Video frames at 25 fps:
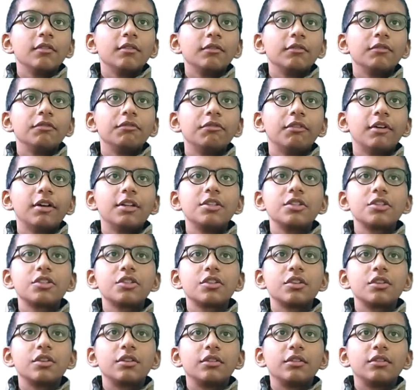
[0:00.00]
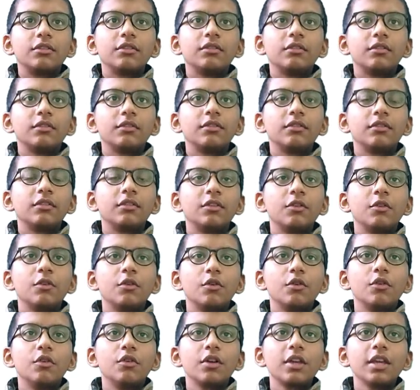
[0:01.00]
function.
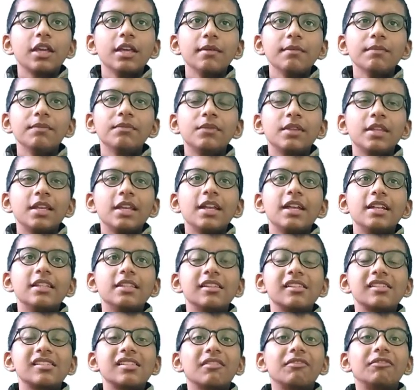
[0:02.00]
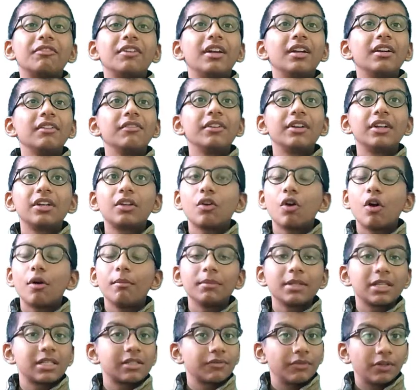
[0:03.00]
Okay, this is a very
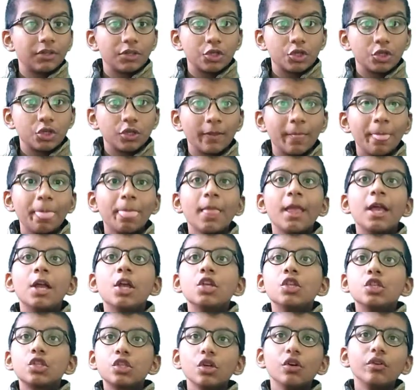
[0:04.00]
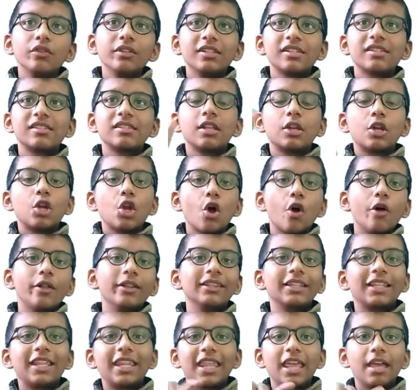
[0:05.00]
complex function. So this is the
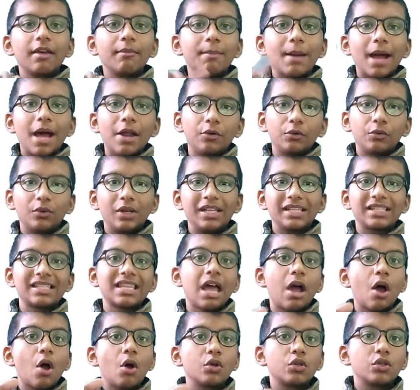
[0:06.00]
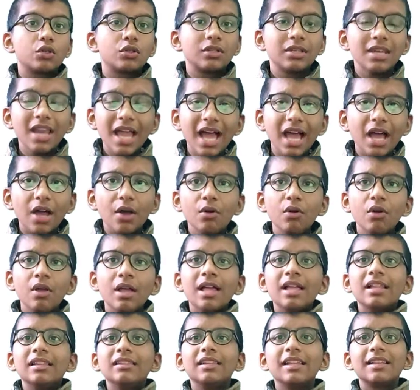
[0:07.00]
non-linear boundaries. Now
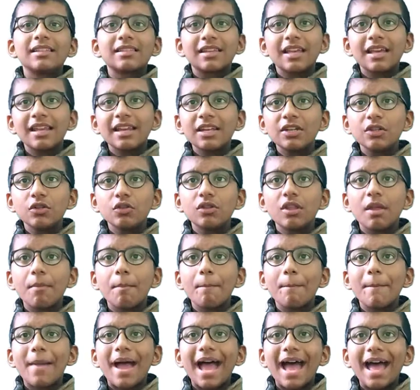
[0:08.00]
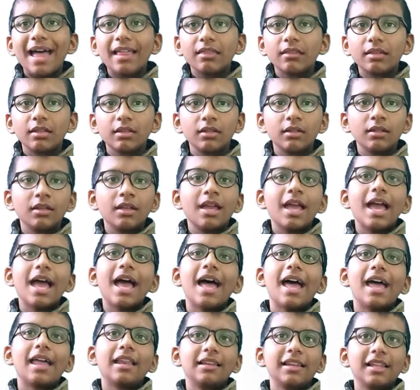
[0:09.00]
let's get into the math,
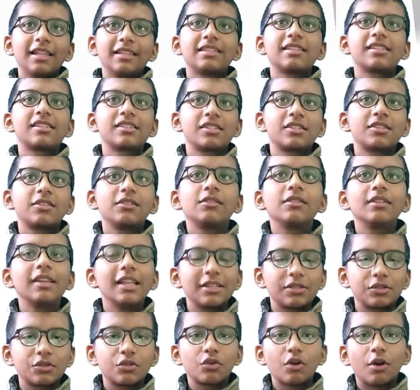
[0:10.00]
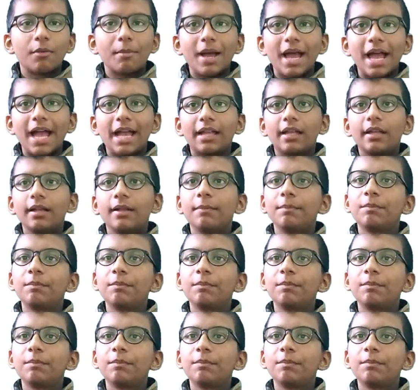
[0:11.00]
and let's draw back.